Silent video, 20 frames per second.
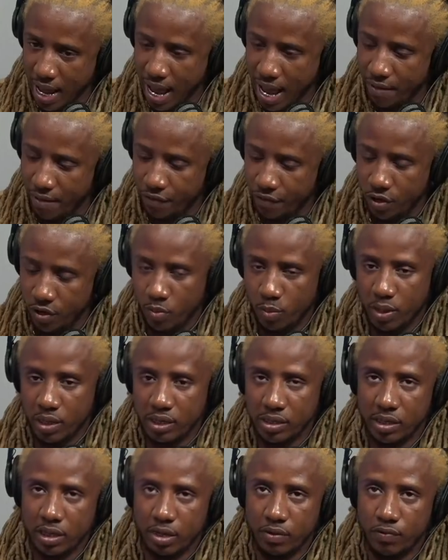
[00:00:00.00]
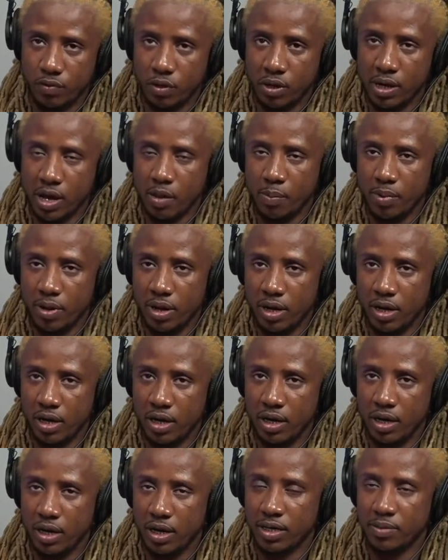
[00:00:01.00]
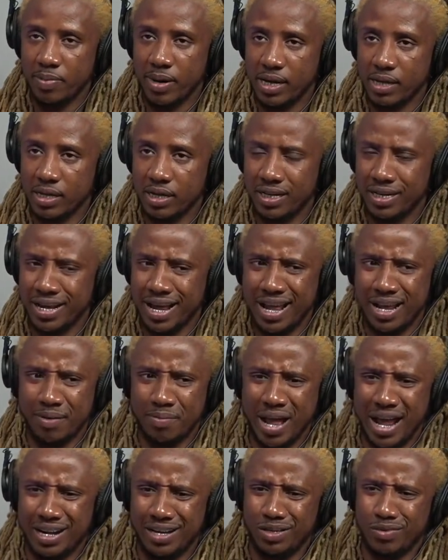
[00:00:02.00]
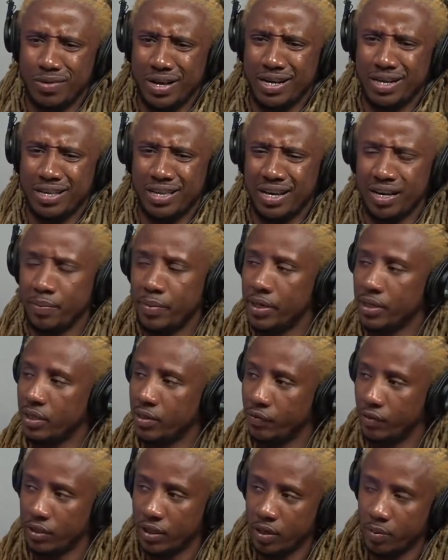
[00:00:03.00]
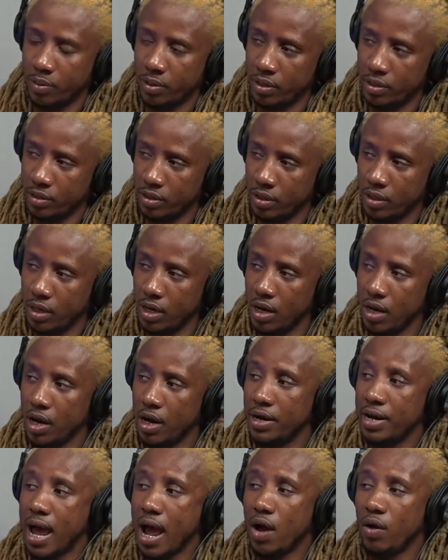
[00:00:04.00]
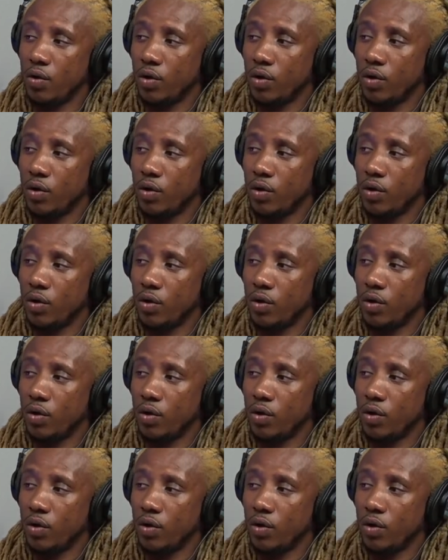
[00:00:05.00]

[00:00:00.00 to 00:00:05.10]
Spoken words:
have for you to be considered for a death penalty is basically, damn, I could do anything to be considered for a death penalty. Now,